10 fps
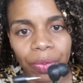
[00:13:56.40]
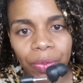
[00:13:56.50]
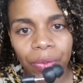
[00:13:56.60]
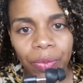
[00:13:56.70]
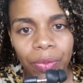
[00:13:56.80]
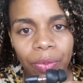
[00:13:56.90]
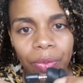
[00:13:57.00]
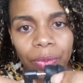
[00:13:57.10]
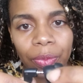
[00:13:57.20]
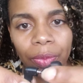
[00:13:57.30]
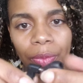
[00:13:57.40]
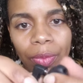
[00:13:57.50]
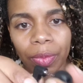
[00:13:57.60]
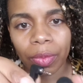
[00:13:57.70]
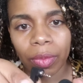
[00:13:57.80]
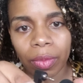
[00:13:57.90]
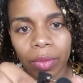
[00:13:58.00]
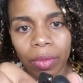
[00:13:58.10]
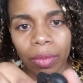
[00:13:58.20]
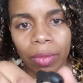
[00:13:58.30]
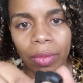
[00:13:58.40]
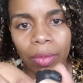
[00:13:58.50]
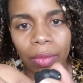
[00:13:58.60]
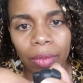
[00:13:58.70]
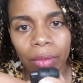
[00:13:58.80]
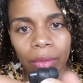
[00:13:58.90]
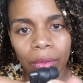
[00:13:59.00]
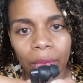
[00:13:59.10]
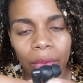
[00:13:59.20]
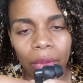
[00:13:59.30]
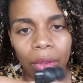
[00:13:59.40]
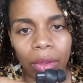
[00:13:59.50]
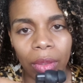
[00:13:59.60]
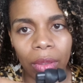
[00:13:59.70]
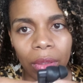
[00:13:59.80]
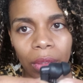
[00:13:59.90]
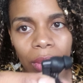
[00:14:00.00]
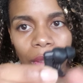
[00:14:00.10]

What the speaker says: (silence)